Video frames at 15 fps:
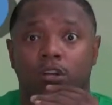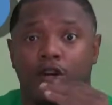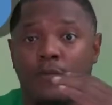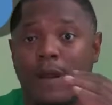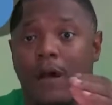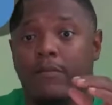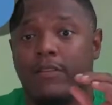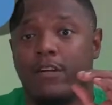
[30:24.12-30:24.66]

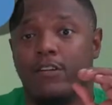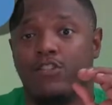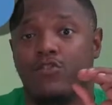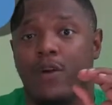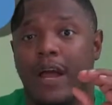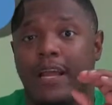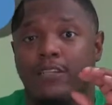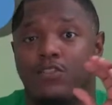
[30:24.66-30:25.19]
You're out there
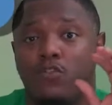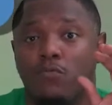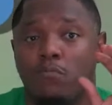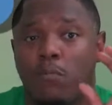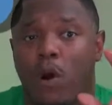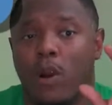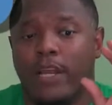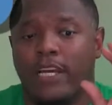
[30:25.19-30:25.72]
trying to
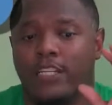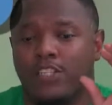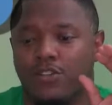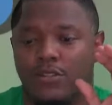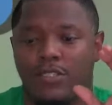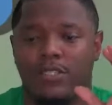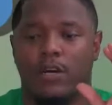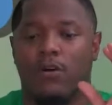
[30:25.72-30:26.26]
market
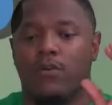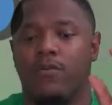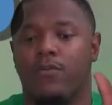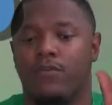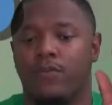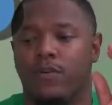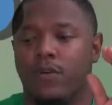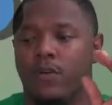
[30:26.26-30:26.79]
yourself
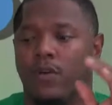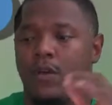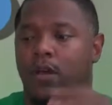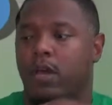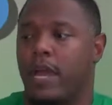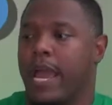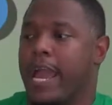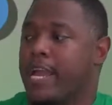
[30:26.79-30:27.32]

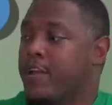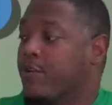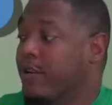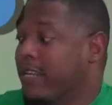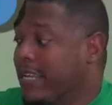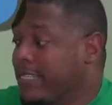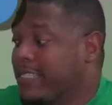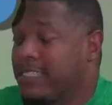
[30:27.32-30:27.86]
and
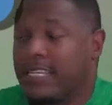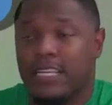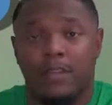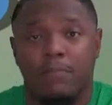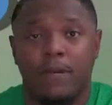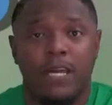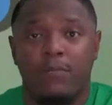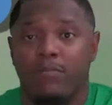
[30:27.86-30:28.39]
you're
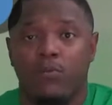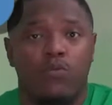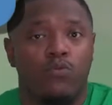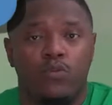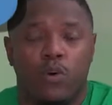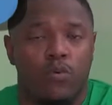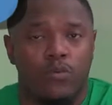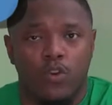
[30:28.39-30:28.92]
listening to people
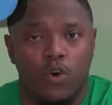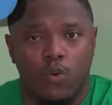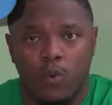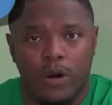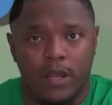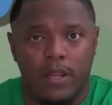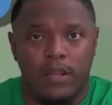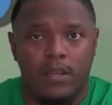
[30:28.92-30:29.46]
who don't know
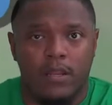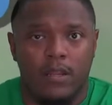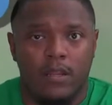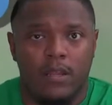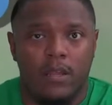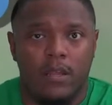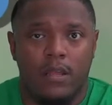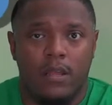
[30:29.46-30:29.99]
what
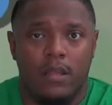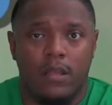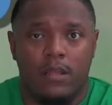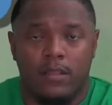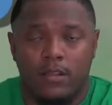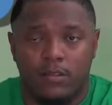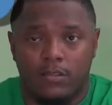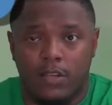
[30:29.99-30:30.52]

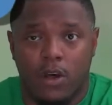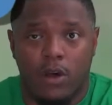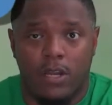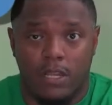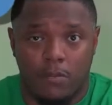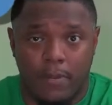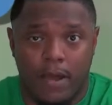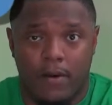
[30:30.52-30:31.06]
they're
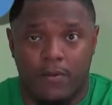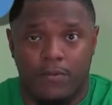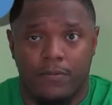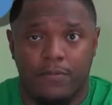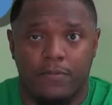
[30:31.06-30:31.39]
talking about.